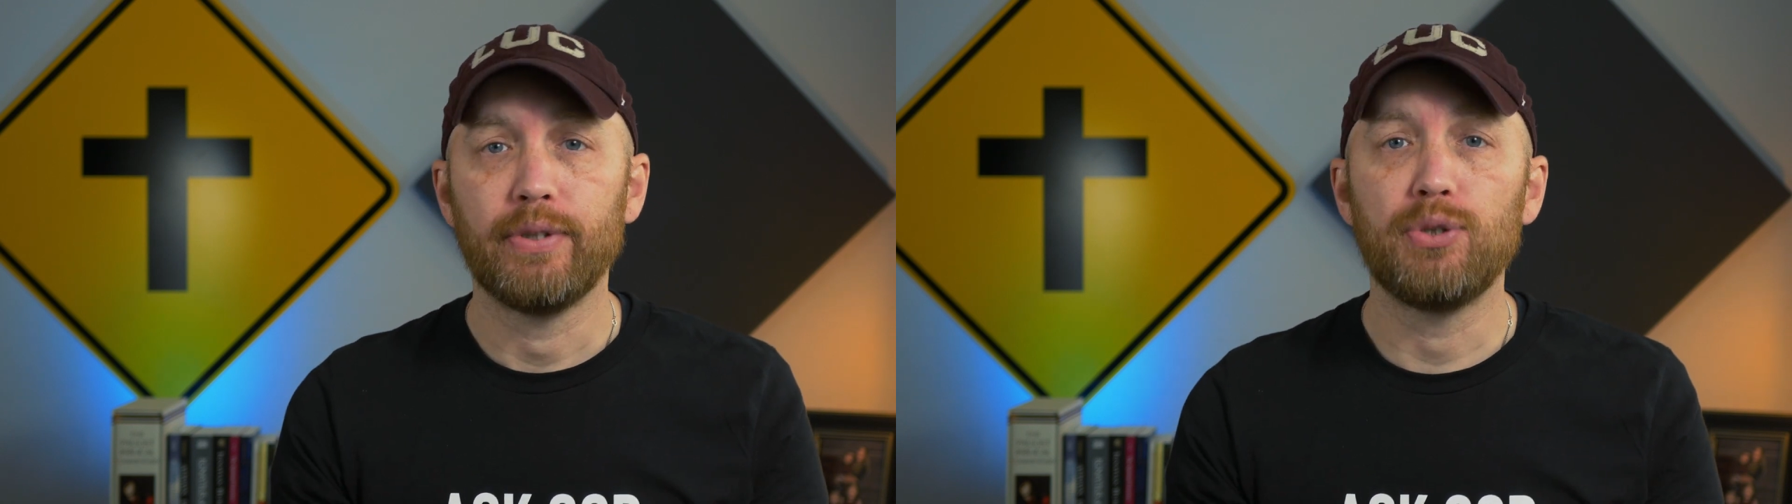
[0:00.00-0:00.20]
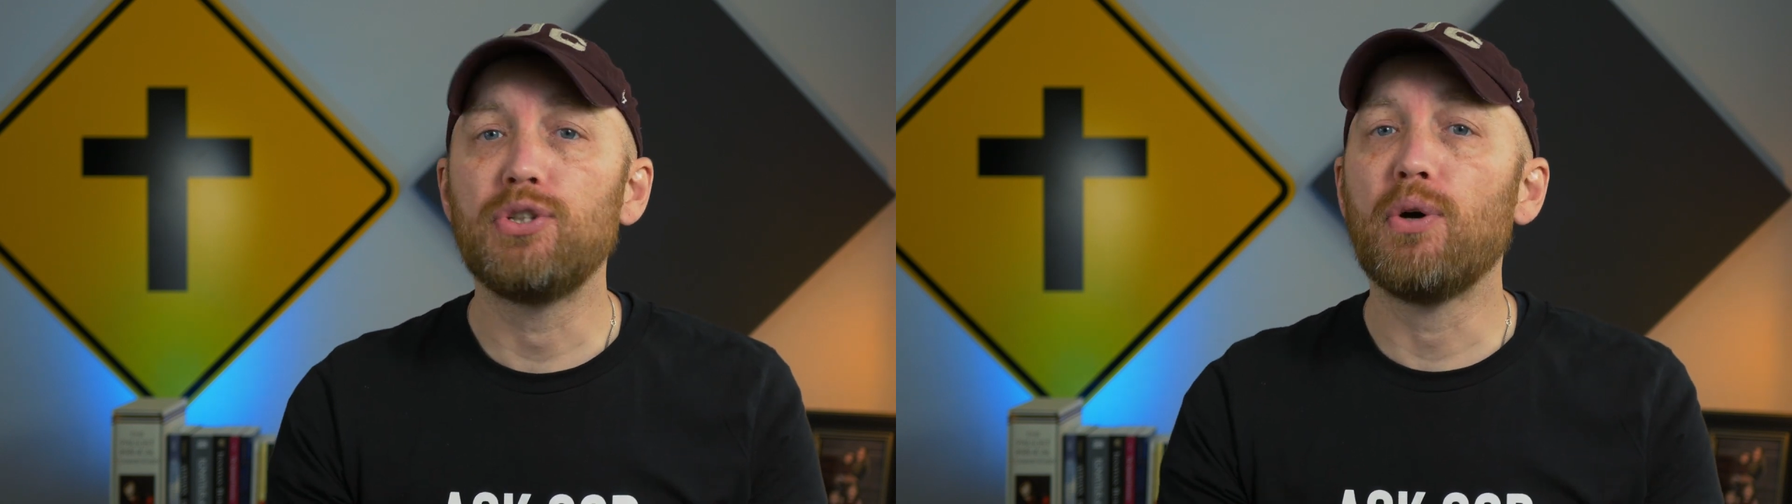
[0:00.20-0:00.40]

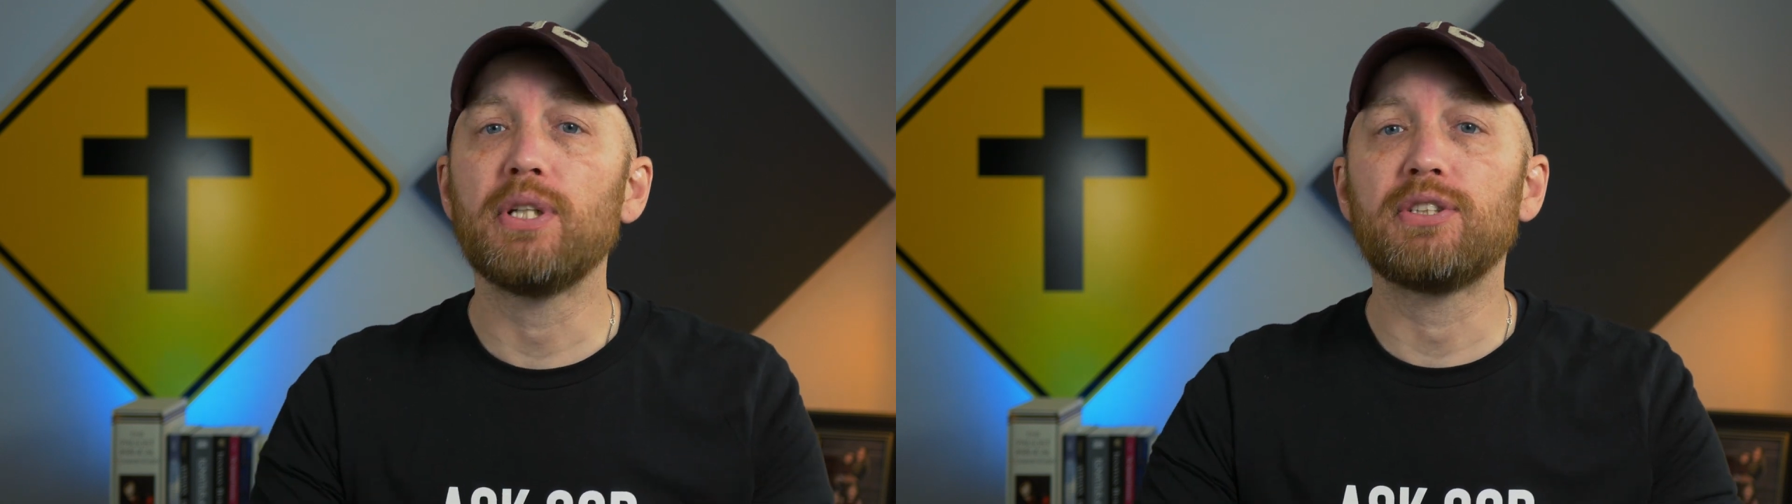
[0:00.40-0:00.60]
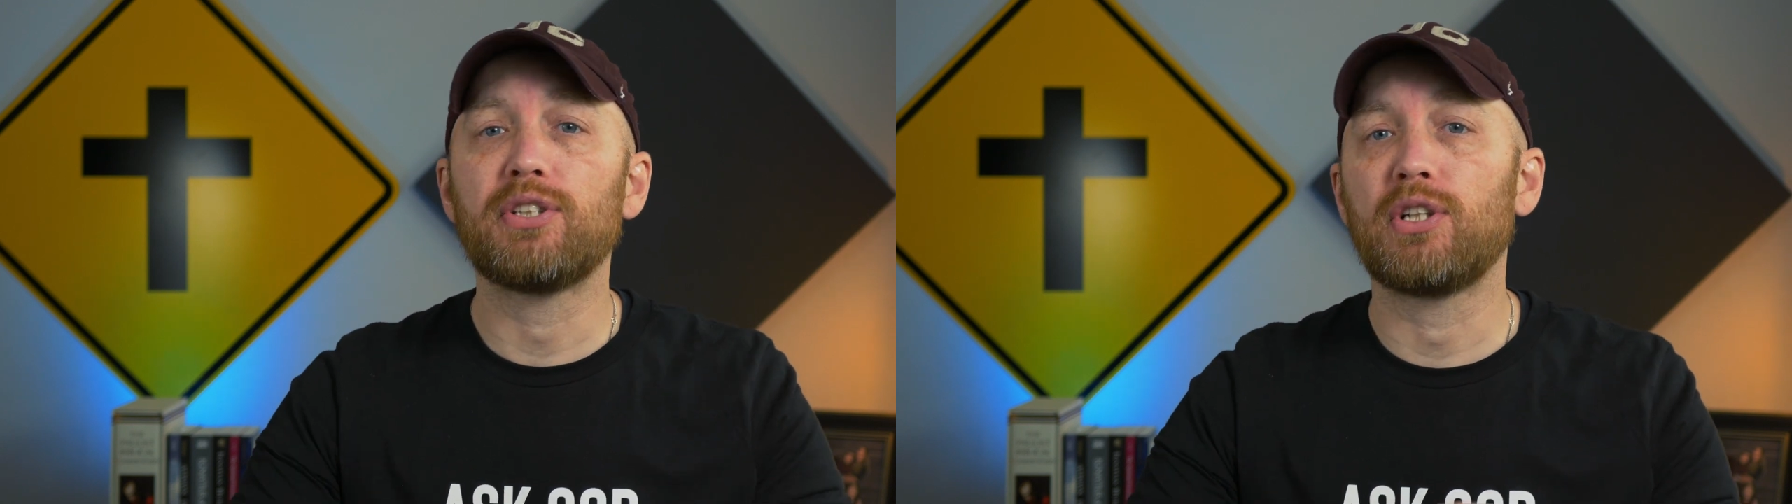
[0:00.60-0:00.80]
who's
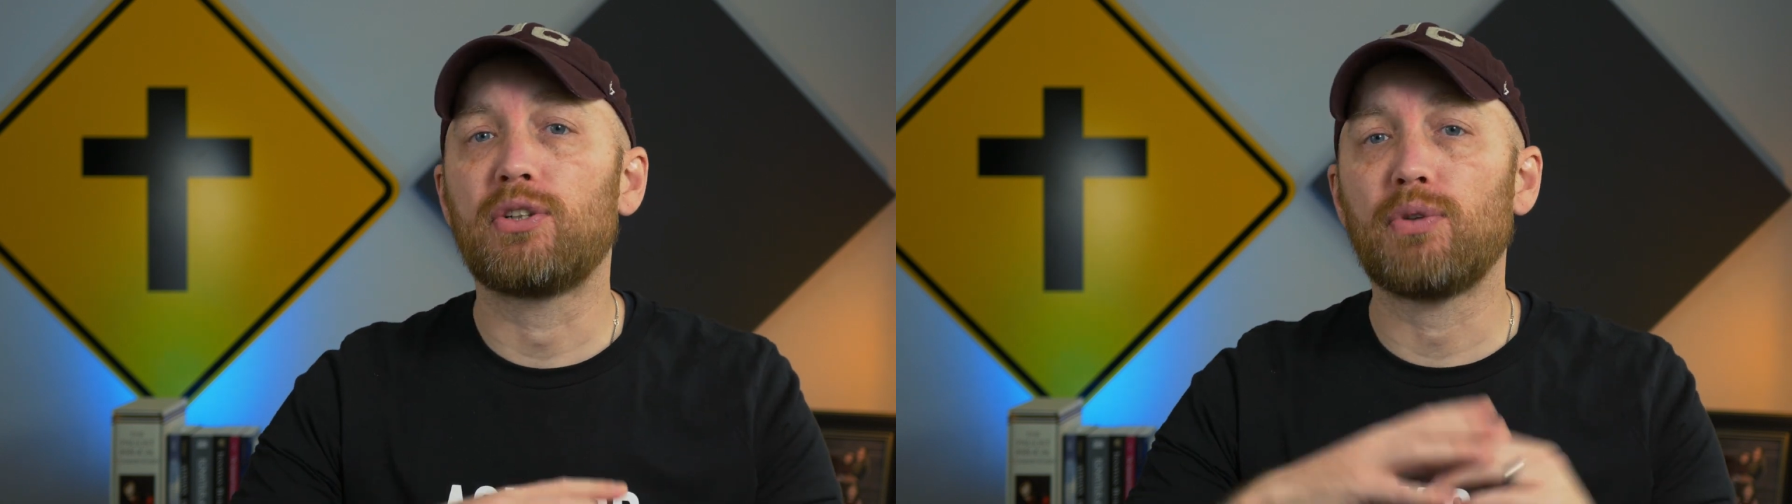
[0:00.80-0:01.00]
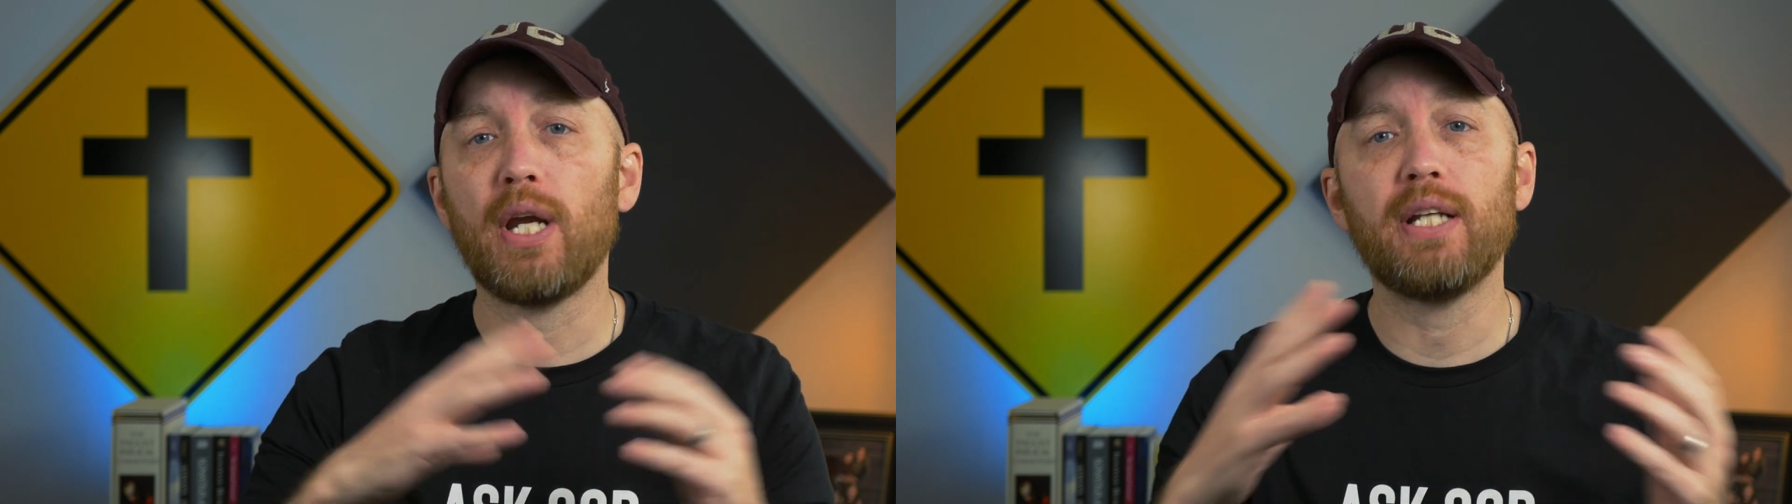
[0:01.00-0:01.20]
known as the
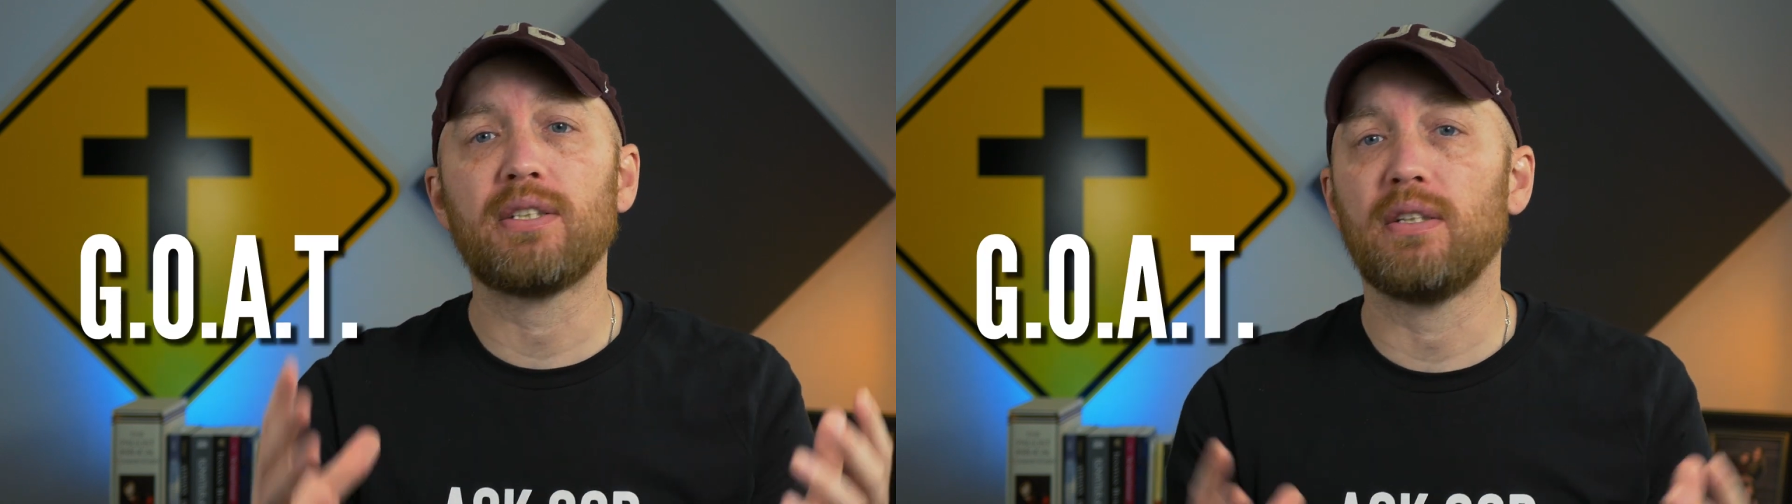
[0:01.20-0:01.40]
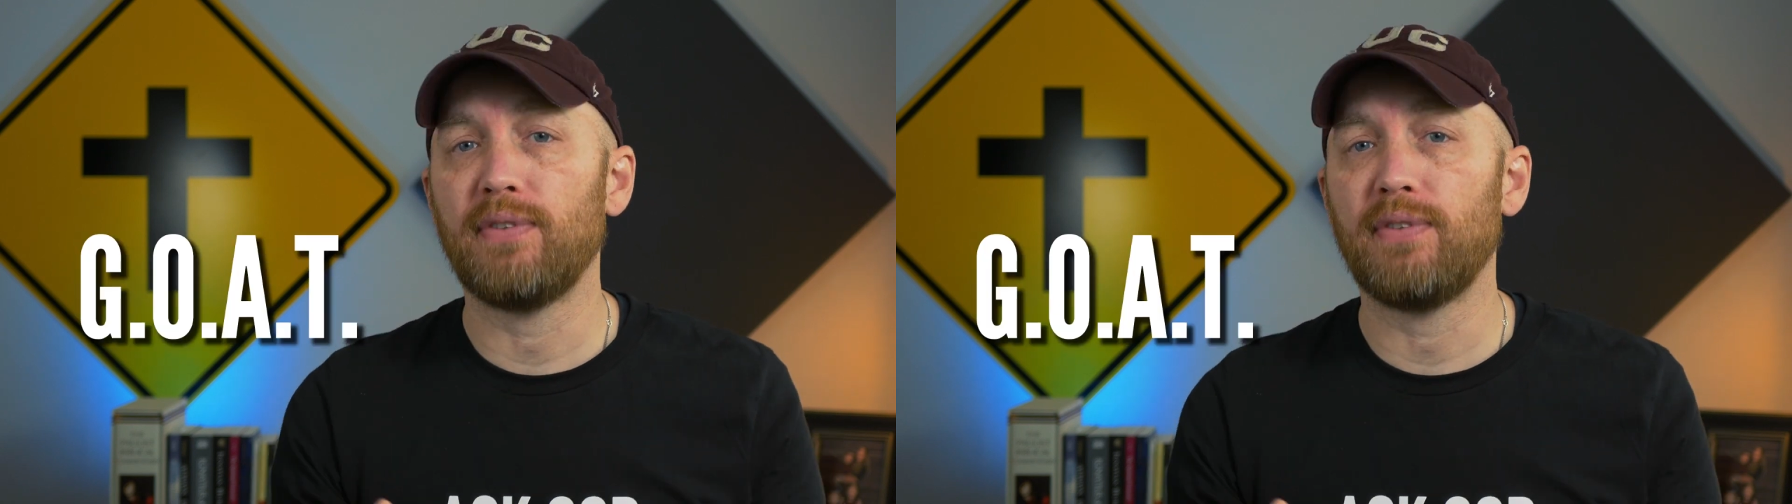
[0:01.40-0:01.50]
greatest